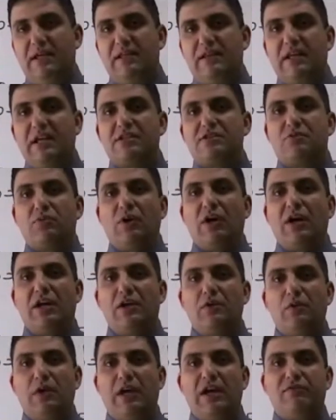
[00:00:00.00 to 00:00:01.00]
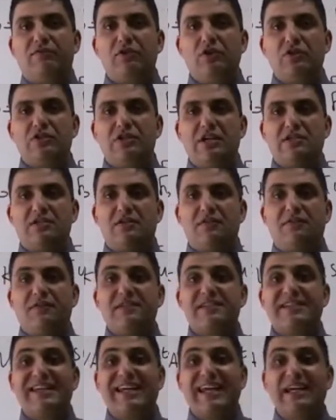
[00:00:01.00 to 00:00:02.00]
That's why we have to use a
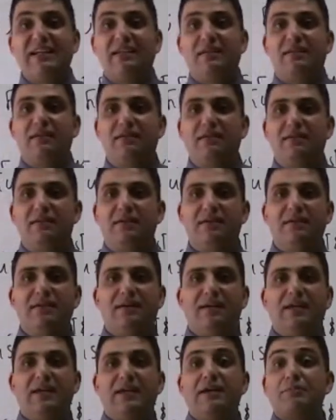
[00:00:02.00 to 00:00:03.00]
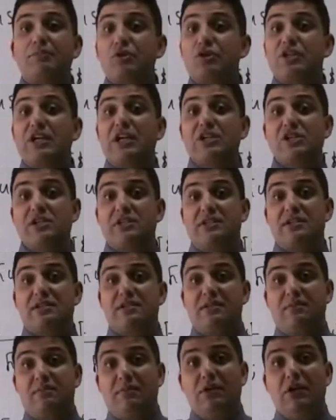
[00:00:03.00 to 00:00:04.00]
sophisticated protection
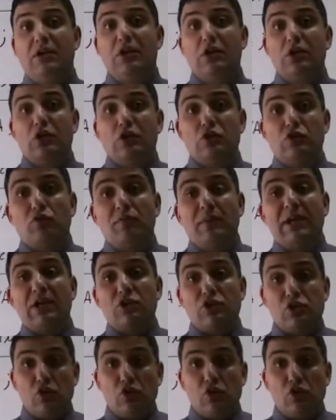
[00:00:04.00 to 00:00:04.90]
system to make